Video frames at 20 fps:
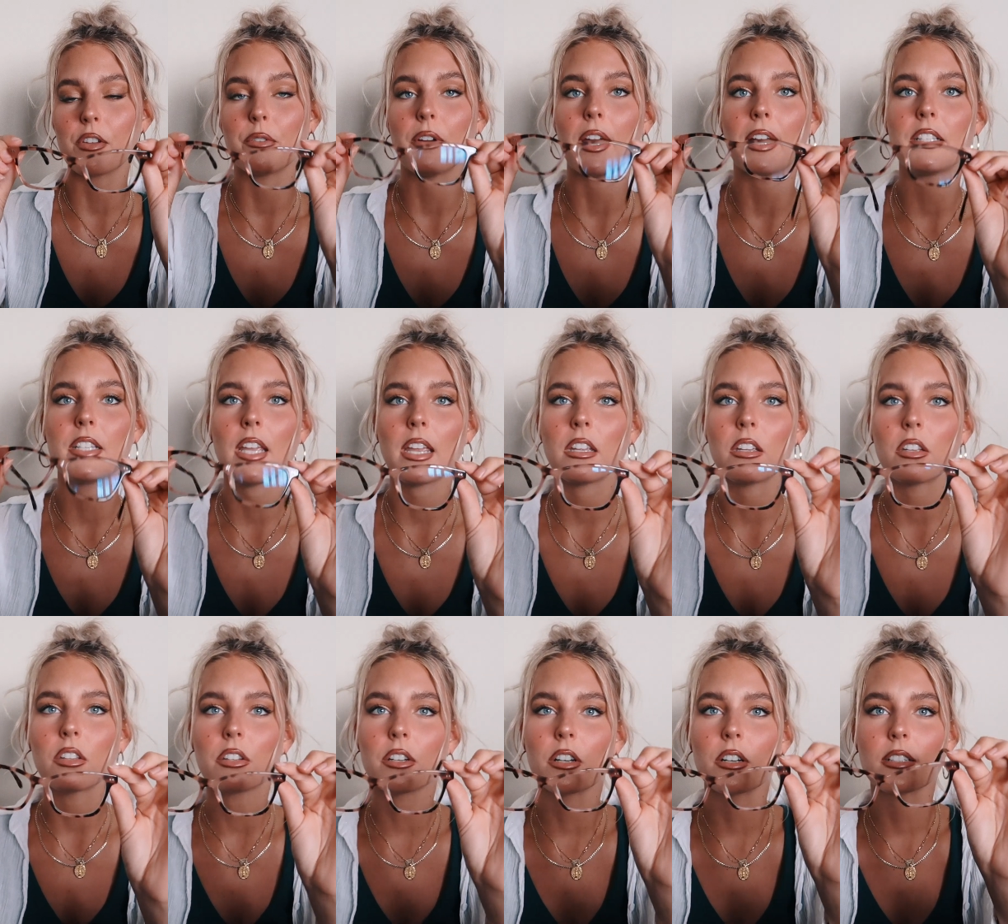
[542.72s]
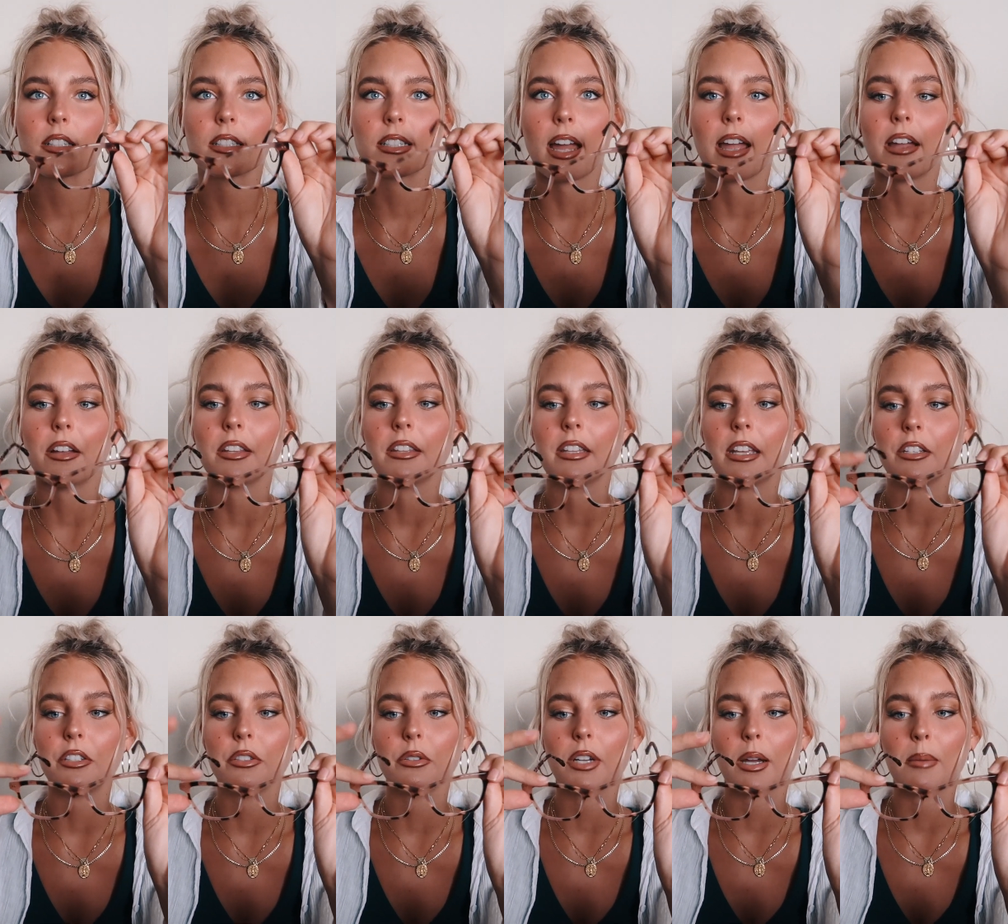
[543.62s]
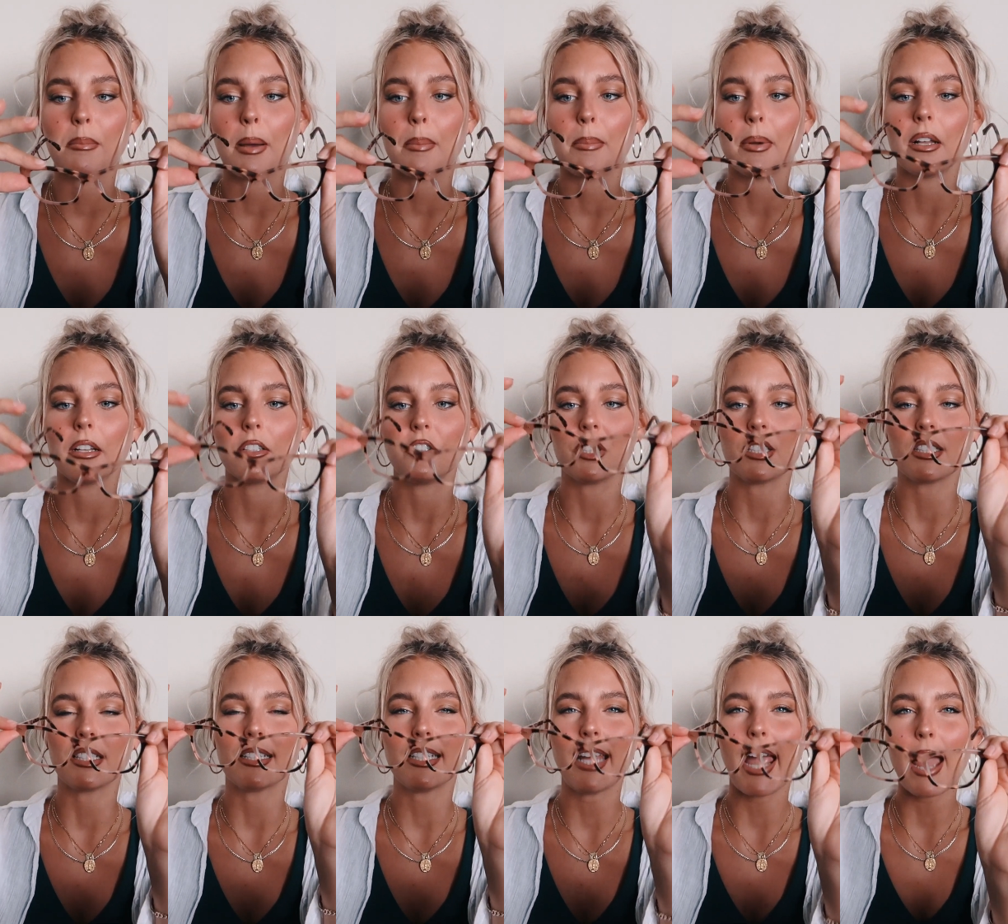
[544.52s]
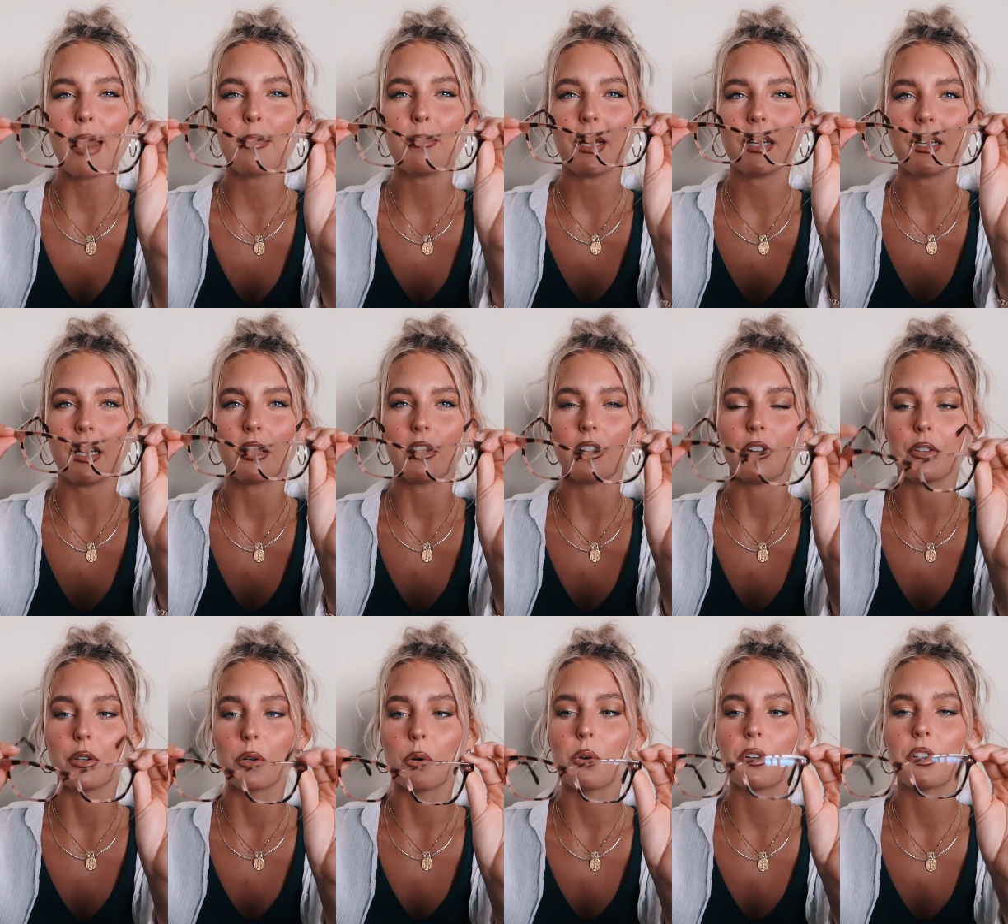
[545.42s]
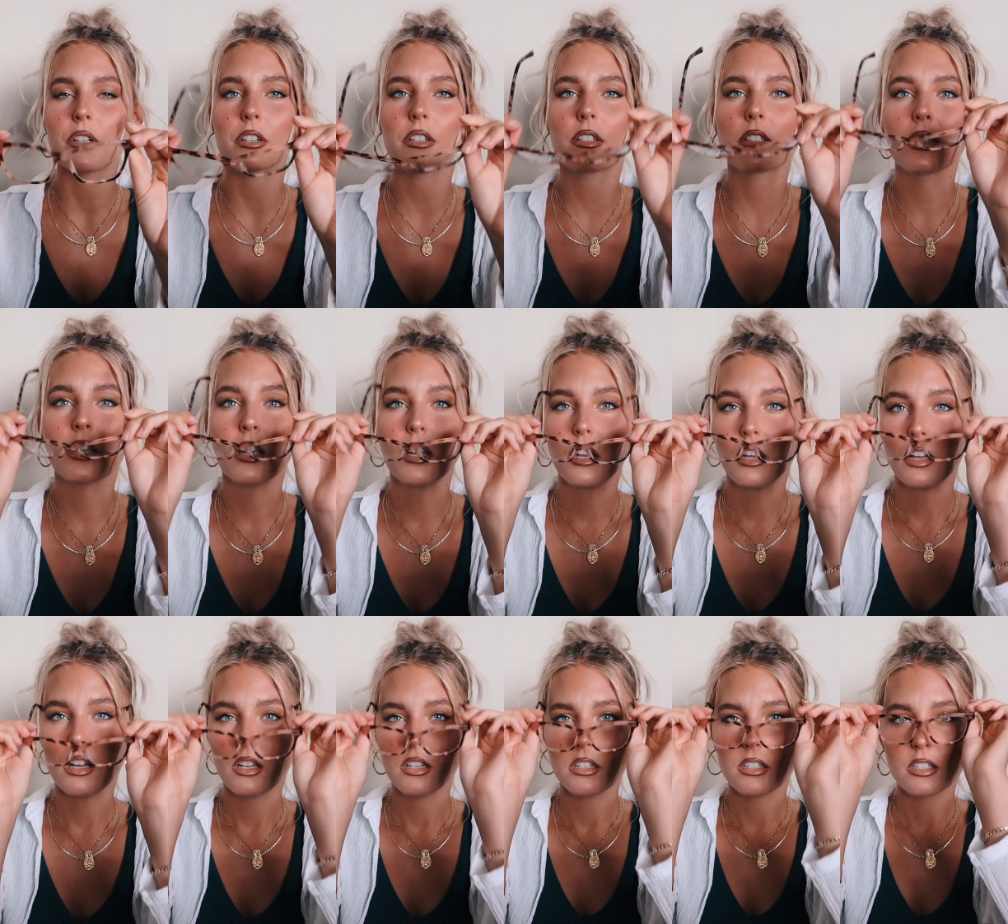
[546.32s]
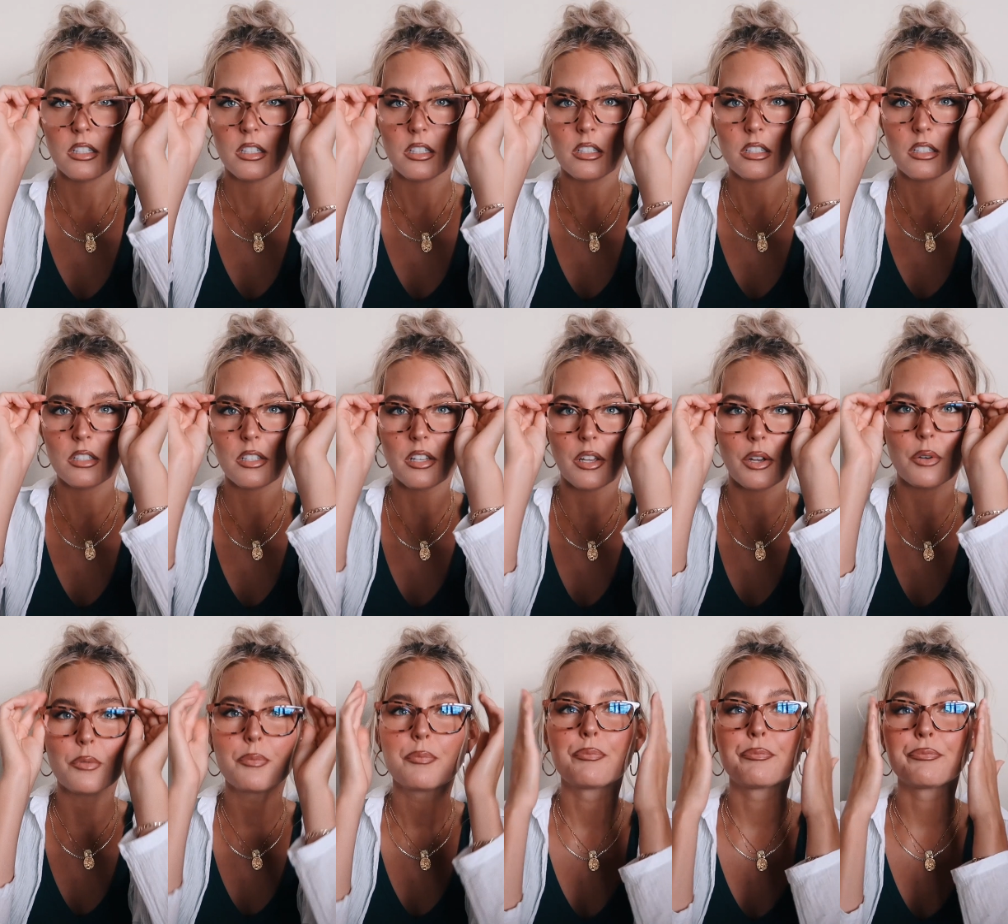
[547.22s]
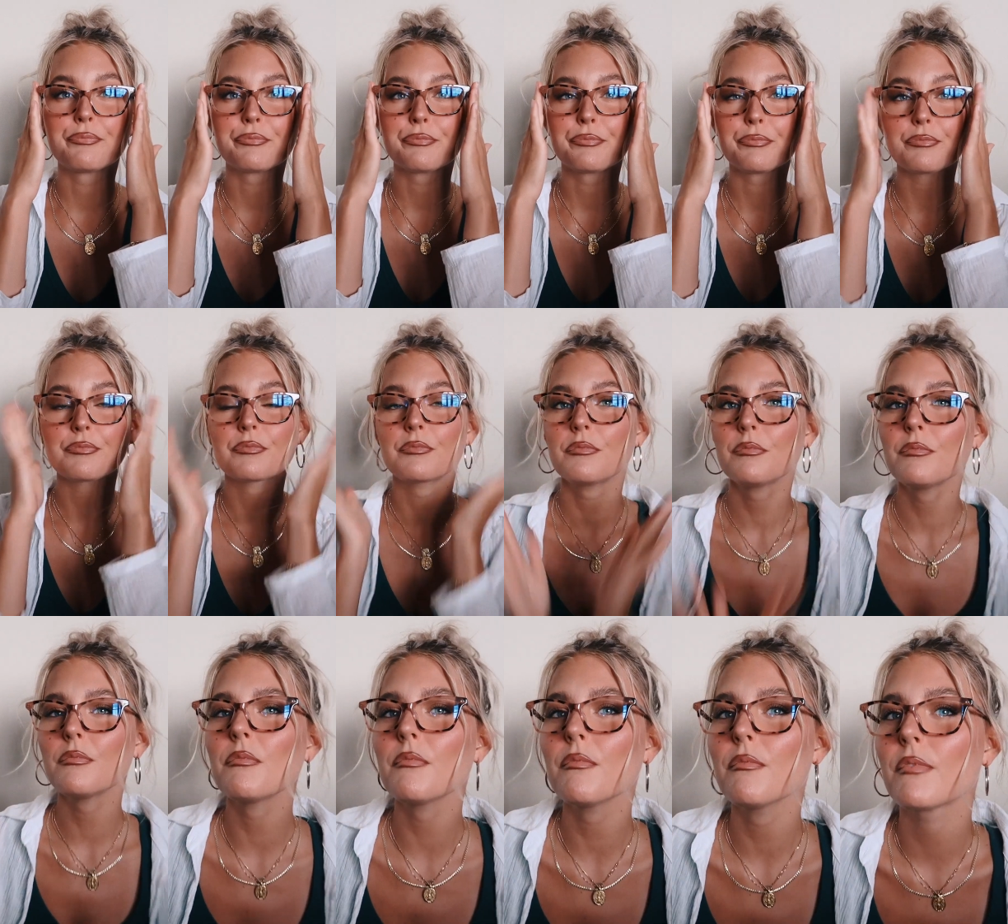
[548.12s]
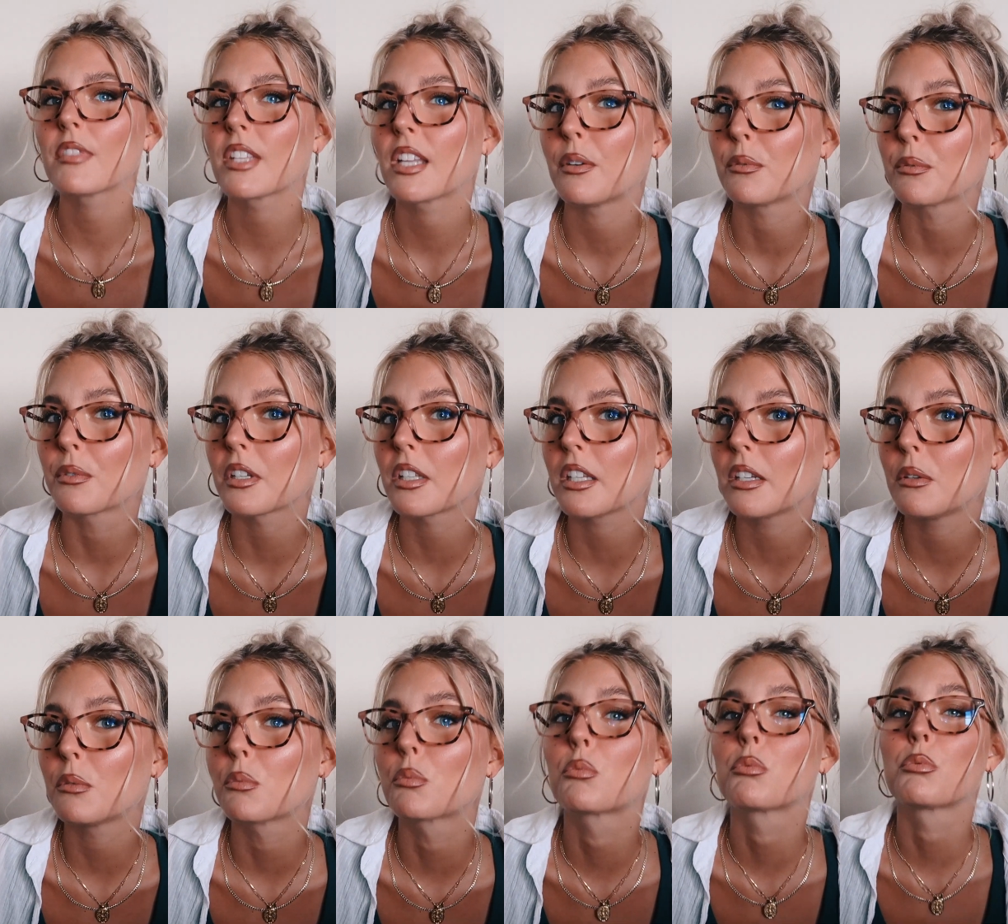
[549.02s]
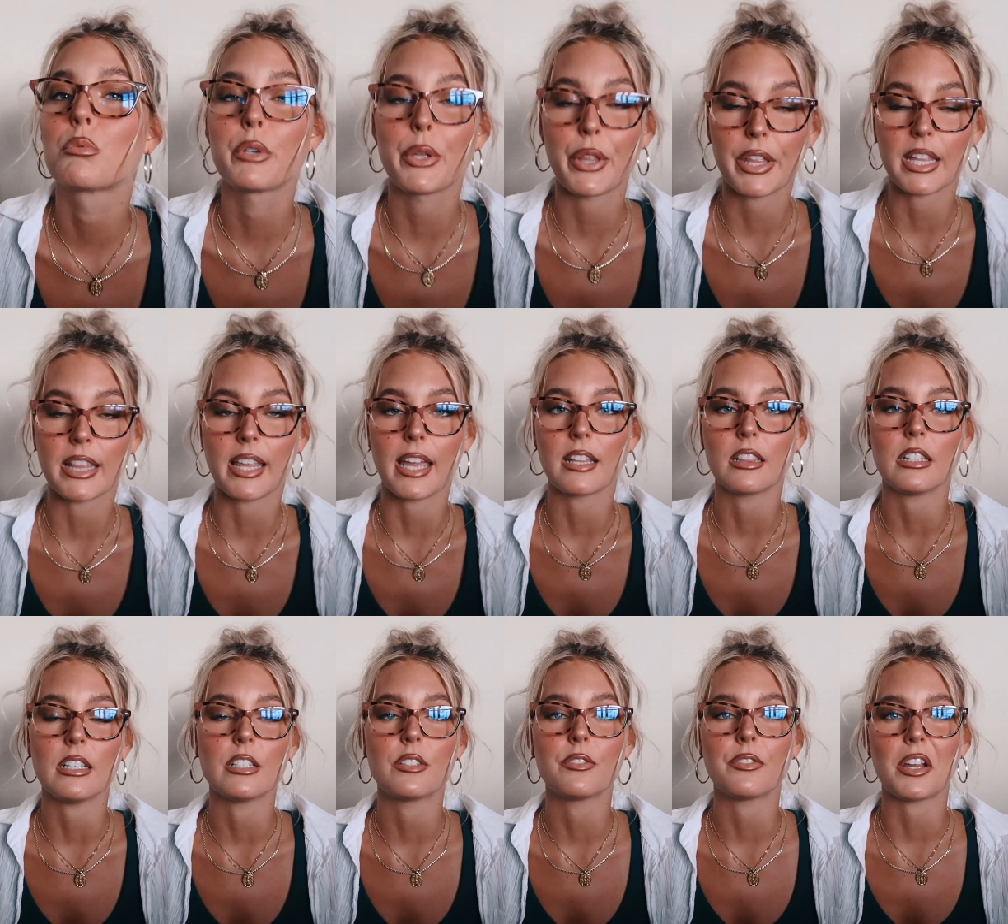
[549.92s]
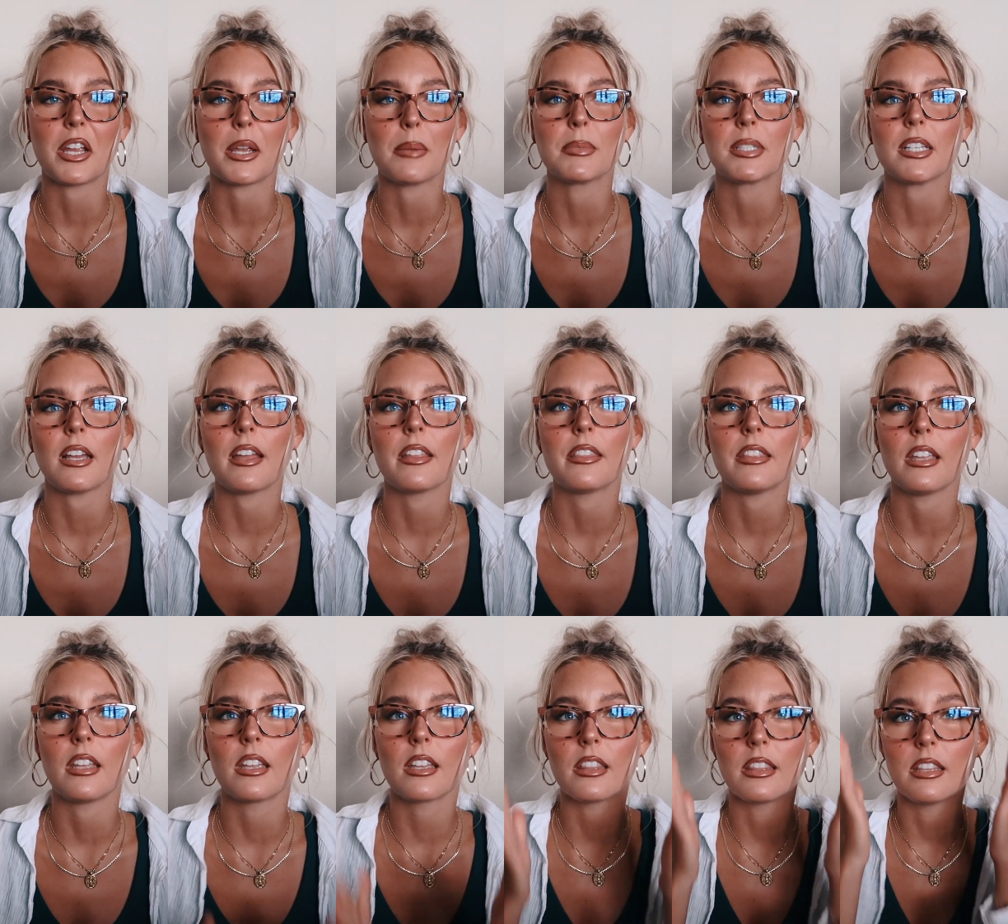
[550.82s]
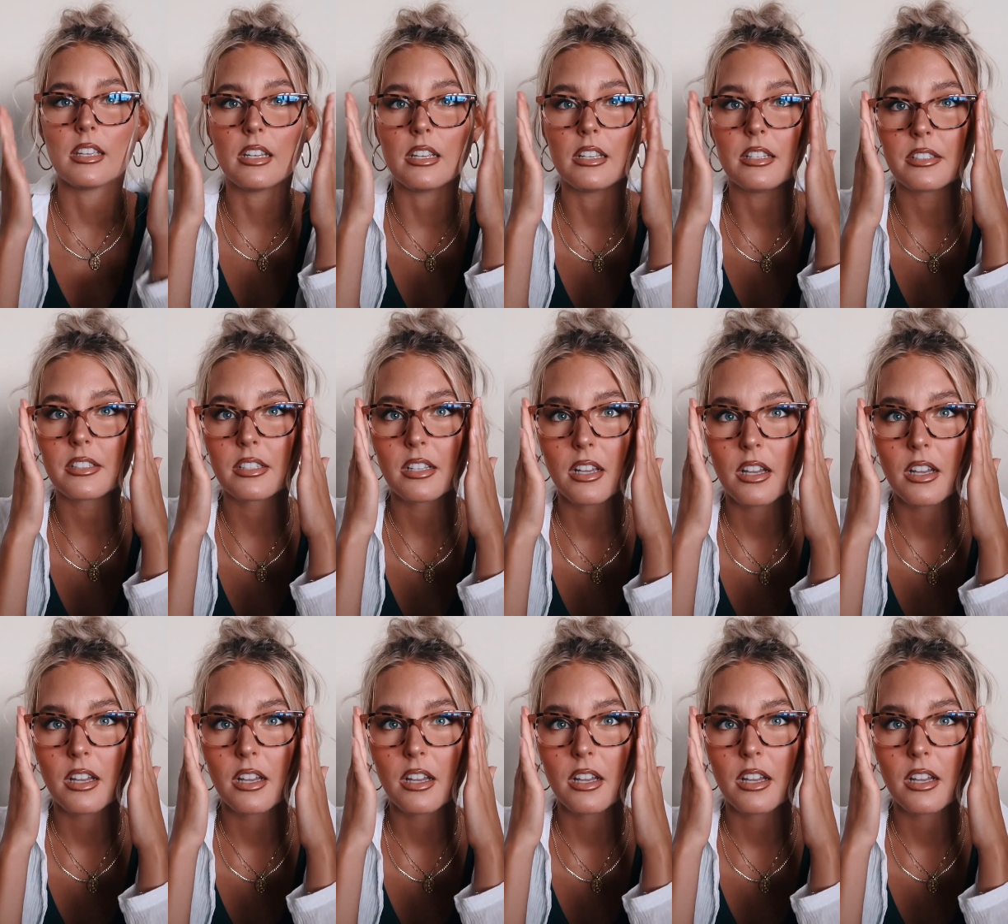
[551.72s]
the rectangular style, and they do come up just a tad bit here on the corners. So really like these frames. I think these